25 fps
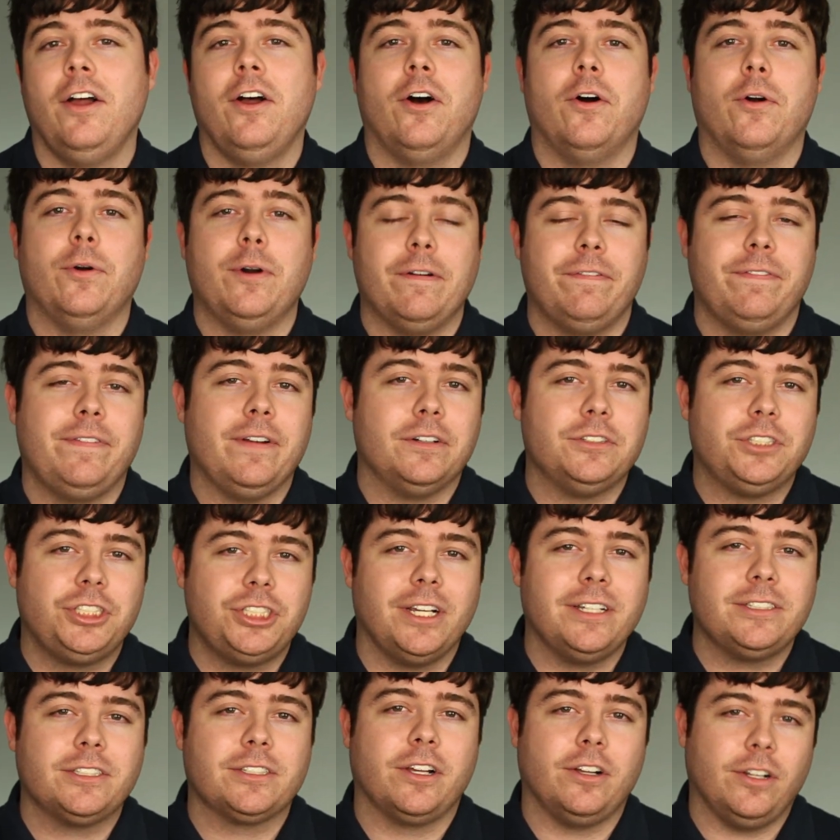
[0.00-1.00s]
or if they're
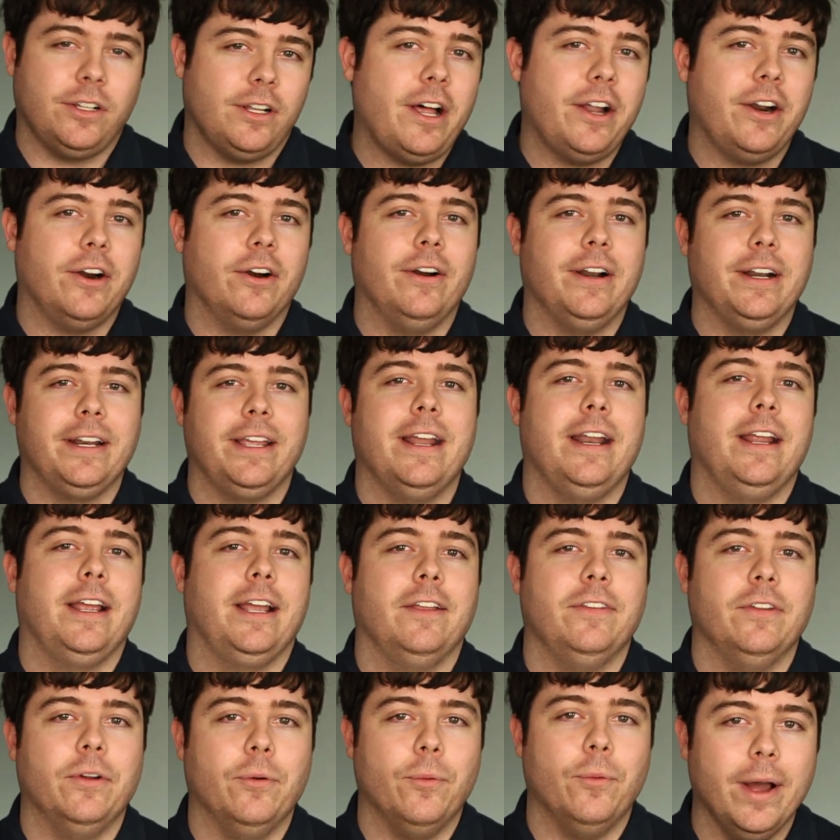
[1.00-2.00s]
just clutter and getting
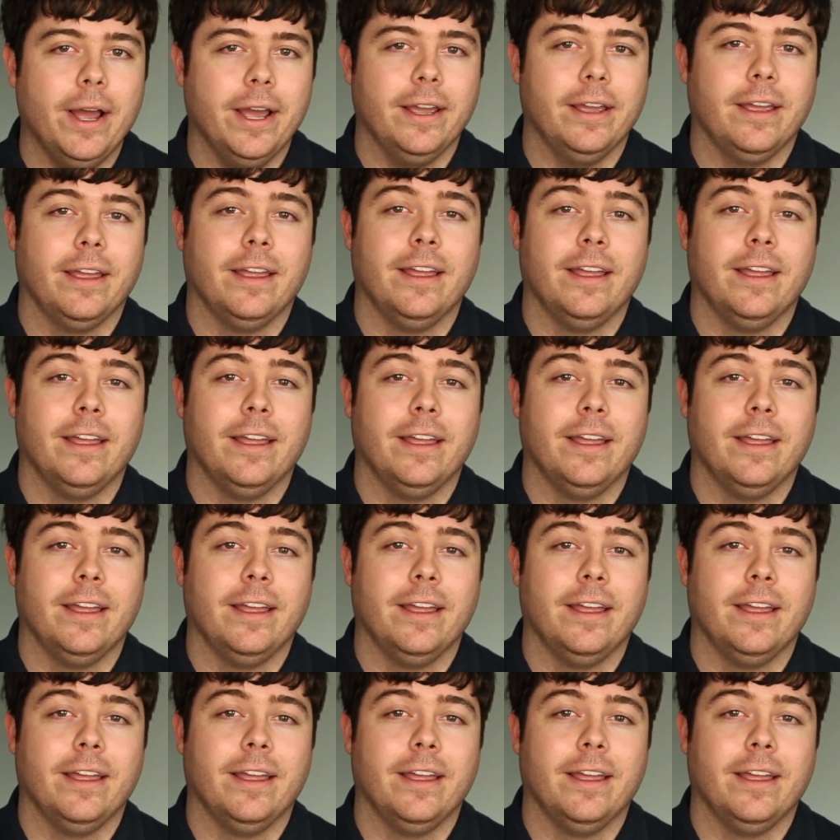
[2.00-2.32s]
in the way.